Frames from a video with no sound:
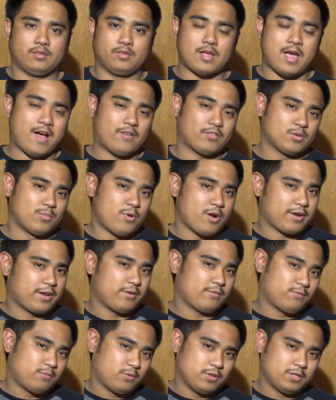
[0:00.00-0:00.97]
The
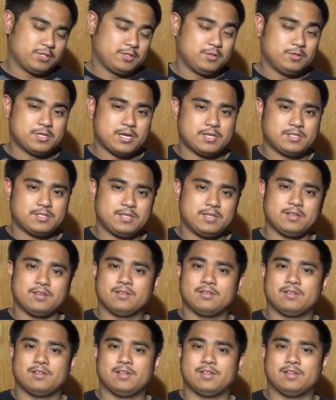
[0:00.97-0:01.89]
aftermarket for the 2JZ